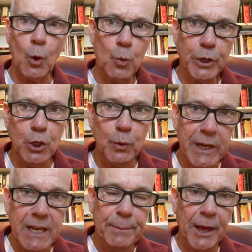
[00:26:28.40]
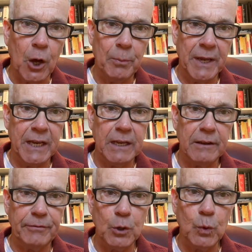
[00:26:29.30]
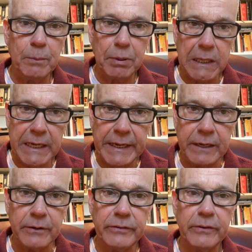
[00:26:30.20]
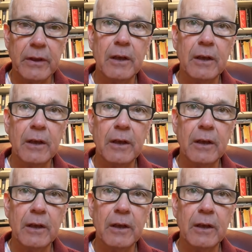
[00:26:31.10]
When you email me, if you would please